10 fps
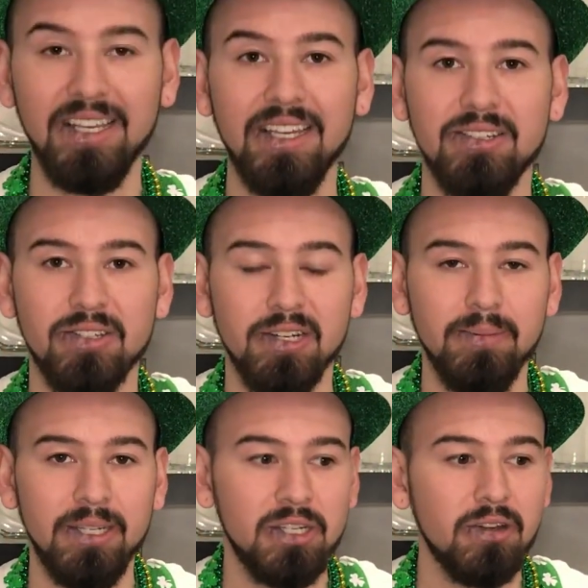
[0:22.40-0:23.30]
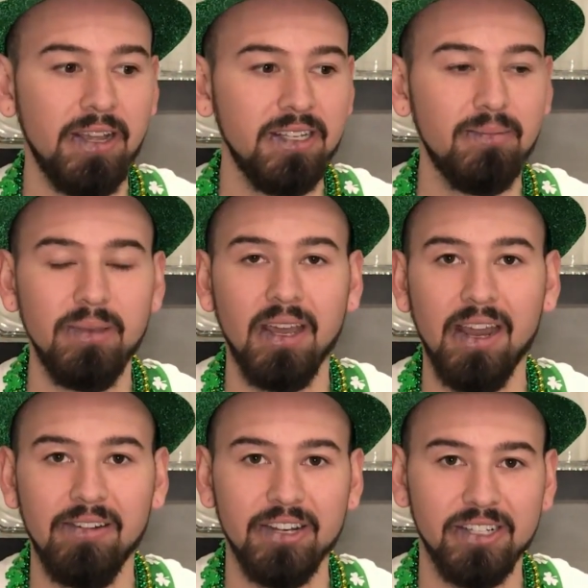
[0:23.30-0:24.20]
a German trying to be
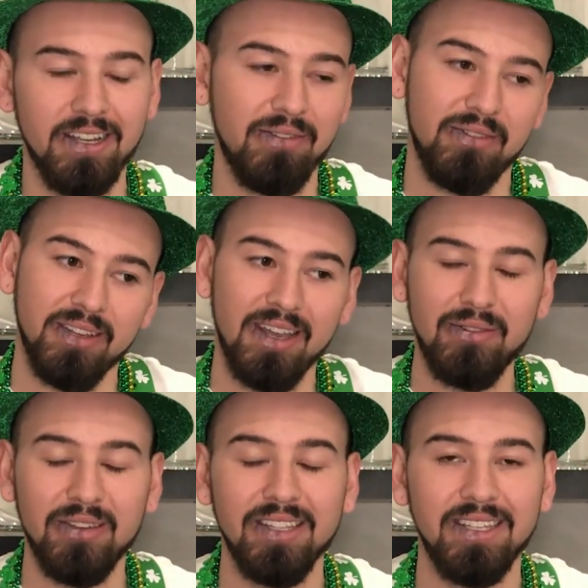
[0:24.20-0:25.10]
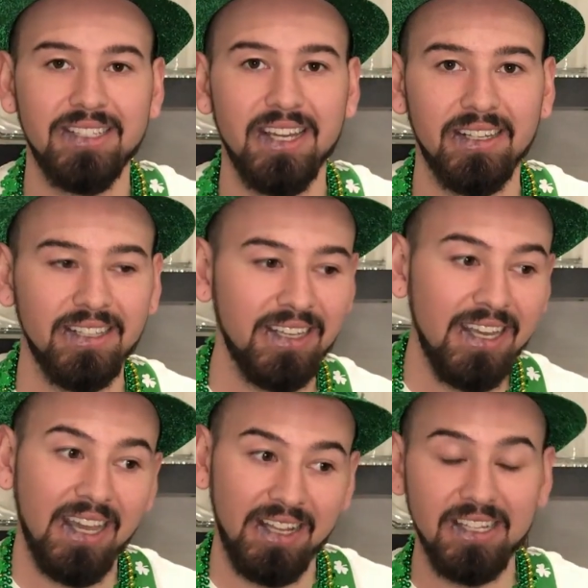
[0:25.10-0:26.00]
Irish. I feel exactly,
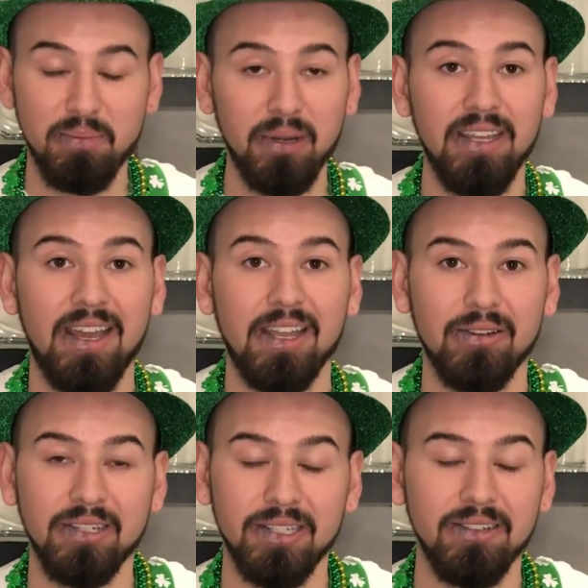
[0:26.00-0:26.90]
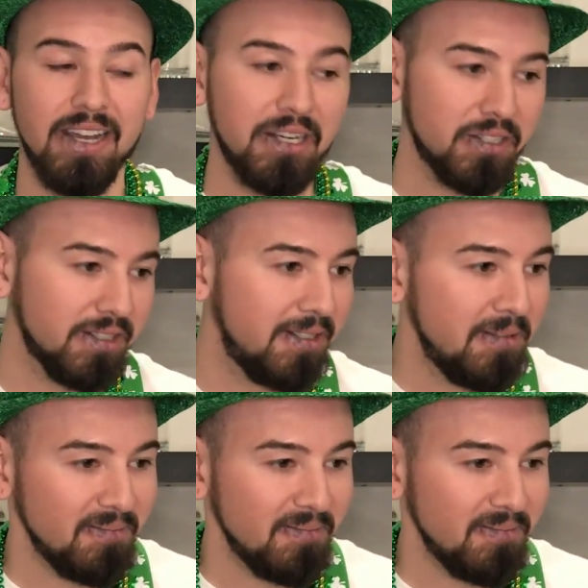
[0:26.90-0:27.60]
and that's pretty accurate too, actually.